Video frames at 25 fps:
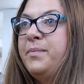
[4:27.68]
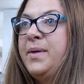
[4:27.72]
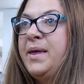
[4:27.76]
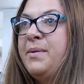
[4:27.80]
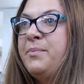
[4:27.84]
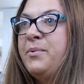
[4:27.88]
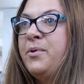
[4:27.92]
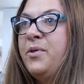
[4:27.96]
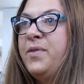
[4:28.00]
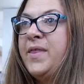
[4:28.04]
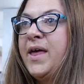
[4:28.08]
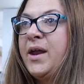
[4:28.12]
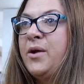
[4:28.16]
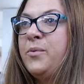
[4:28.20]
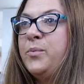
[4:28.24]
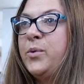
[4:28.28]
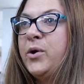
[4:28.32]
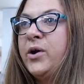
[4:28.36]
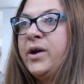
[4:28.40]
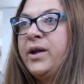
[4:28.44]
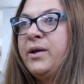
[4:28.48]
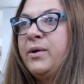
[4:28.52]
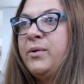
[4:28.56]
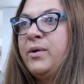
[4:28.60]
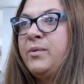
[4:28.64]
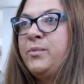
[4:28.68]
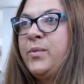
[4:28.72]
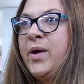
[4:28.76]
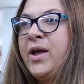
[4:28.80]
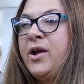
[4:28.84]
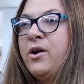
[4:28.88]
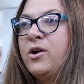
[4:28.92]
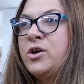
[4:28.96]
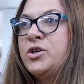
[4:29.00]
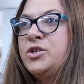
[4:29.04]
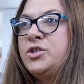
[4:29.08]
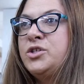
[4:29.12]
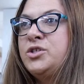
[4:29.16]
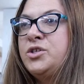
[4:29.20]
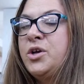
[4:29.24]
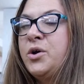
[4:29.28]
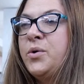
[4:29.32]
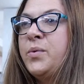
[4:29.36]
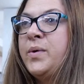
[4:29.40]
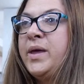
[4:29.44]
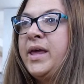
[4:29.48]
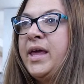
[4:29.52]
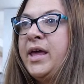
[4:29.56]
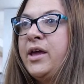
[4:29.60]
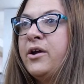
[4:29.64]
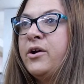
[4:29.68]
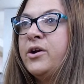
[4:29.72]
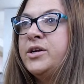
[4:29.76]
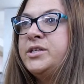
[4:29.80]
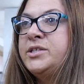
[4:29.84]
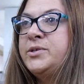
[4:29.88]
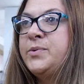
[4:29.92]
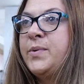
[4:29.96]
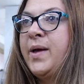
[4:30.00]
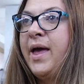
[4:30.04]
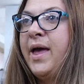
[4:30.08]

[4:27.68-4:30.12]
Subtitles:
people that work at WIC are so eager to